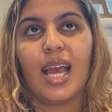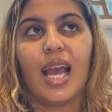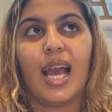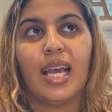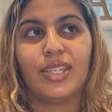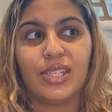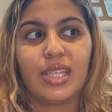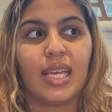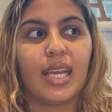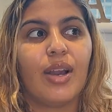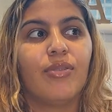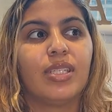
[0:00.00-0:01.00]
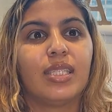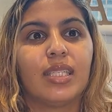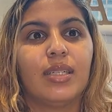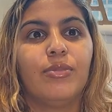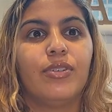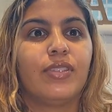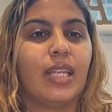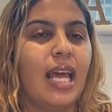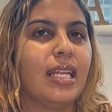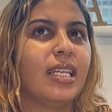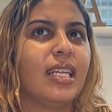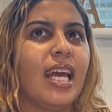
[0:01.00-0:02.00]
I do think I would still move to
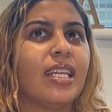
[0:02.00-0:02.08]
London.